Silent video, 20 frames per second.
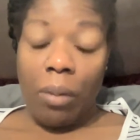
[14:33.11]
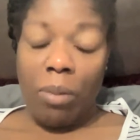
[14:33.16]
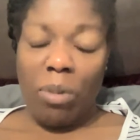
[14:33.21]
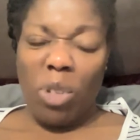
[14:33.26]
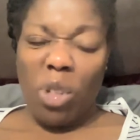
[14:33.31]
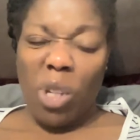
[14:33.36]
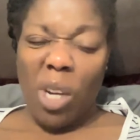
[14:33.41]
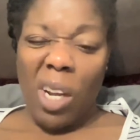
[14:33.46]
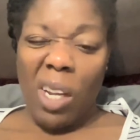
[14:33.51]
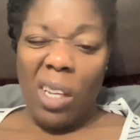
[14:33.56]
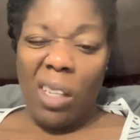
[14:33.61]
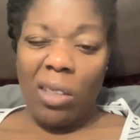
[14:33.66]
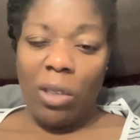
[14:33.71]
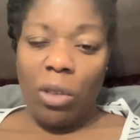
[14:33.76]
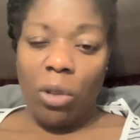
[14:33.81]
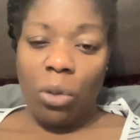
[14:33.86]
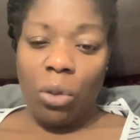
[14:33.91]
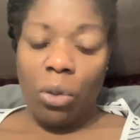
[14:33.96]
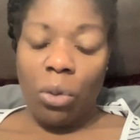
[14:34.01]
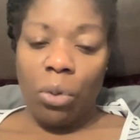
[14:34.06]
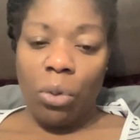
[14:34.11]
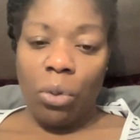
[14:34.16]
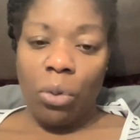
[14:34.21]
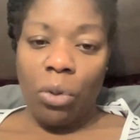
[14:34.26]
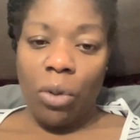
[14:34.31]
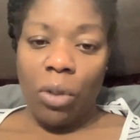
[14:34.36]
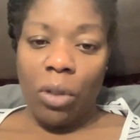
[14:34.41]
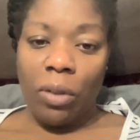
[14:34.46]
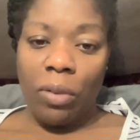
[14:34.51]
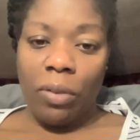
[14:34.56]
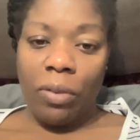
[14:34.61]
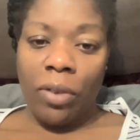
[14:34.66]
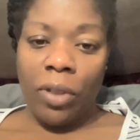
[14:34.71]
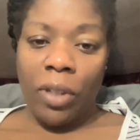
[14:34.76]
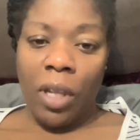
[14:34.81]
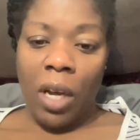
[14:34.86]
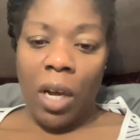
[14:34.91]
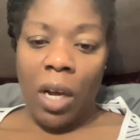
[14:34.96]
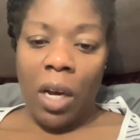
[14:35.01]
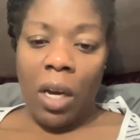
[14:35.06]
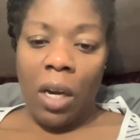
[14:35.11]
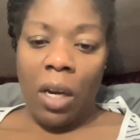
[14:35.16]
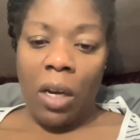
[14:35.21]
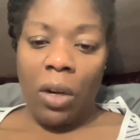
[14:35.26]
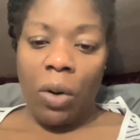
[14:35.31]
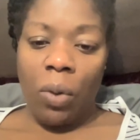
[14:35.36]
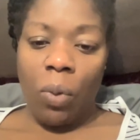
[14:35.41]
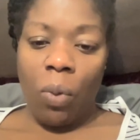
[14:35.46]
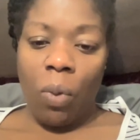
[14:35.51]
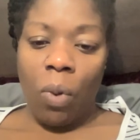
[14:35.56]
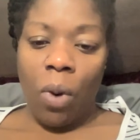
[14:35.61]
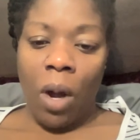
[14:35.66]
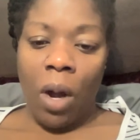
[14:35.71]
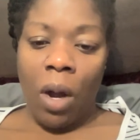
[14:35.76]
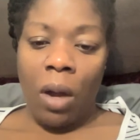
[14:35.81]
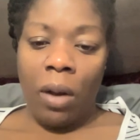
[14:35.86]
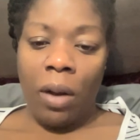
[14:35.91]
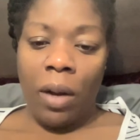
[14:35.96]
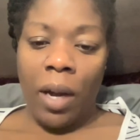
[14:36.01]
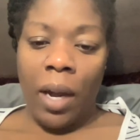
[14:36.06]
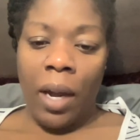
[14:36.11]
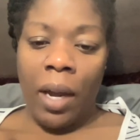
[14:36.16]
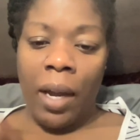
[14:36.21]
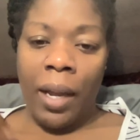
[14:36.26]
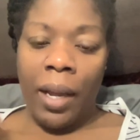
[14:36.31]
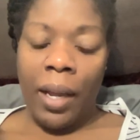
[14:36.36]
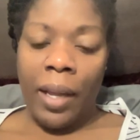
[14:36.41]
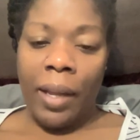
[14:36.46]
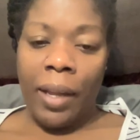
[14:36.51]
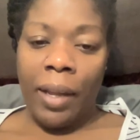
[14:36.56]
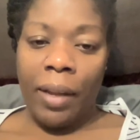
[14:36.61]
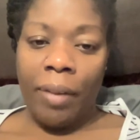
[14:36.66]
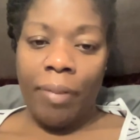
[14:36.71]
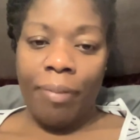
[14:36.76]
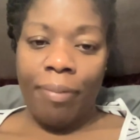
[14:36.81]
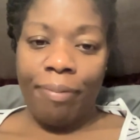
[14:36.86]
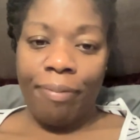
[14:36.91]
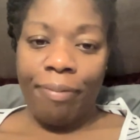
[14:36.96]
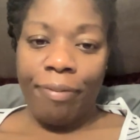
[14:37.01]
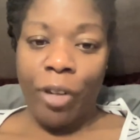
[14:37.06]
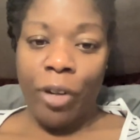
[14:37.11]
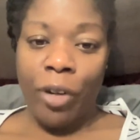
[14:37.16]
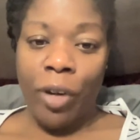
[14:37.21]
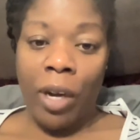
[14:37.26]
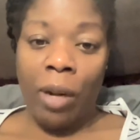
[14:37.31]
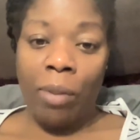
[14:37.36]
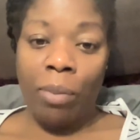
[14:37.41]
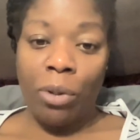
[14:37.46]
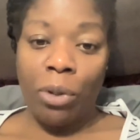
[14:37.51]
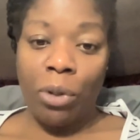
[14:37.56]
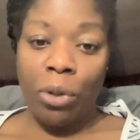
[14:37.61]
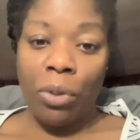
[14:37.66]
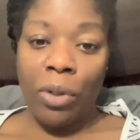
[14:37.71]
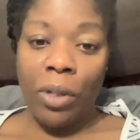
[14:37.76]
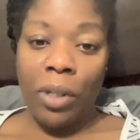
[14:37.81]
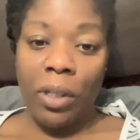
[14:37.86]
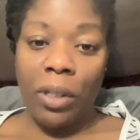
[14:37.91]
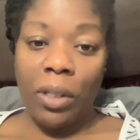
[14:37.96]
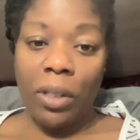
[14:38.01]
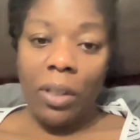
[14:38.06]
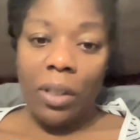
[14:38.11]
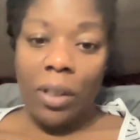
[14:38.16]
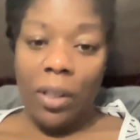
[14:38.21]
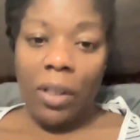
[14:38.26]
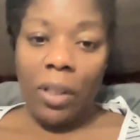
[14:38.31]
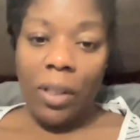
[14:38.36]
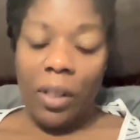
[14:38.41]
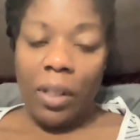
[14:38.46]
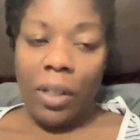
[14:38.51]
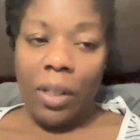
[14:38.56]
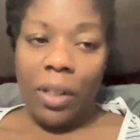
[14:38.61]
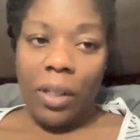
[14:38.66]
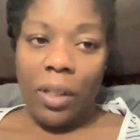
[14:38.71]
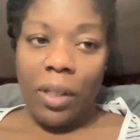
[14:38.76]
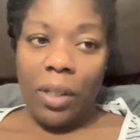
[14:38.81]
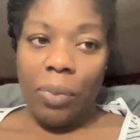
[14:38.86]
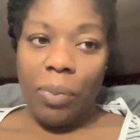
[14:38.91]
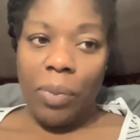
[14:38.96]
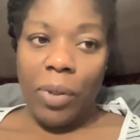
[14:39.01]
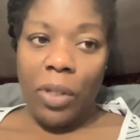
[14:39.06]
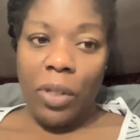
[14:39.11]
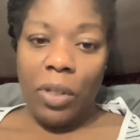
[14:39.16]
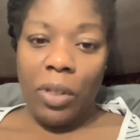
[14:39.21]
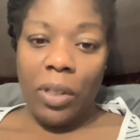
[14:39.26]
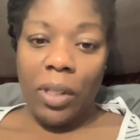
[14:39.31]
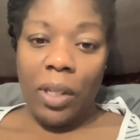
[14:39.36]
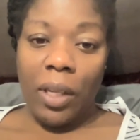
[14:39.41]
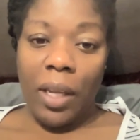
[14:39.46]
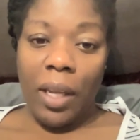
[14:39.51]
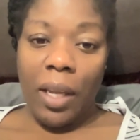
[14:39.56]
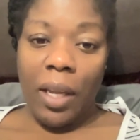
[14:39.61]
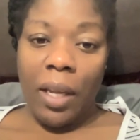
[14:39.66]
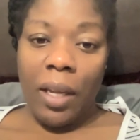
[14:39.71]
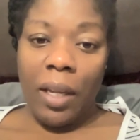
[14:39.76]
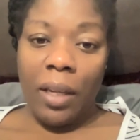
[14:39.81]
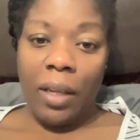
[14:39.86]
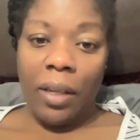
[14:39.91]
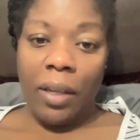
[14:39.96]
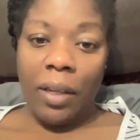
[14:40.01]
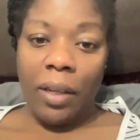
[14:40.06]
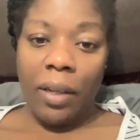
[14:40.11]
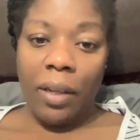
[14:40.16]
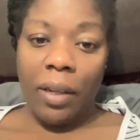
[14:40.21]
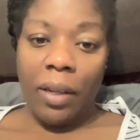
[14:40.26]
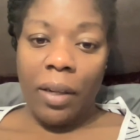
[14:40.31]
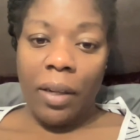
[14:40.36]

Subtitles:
Trying to vlog while I feel up to it as much as I can.